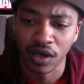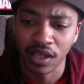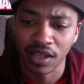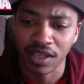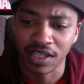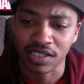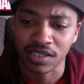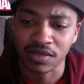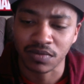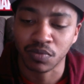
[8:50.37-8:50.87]

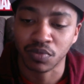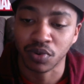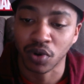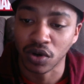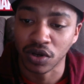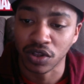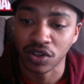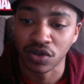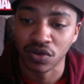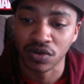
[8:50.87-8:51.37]

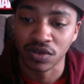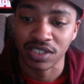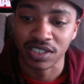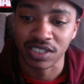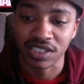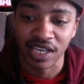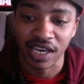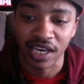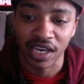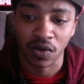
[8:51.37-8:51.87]
the
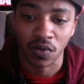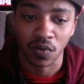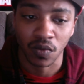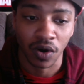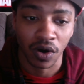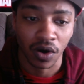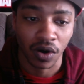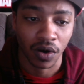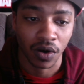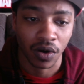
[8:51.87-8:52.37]
second
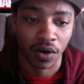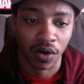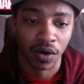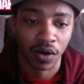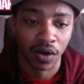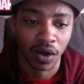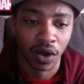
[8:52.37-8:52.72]
wall,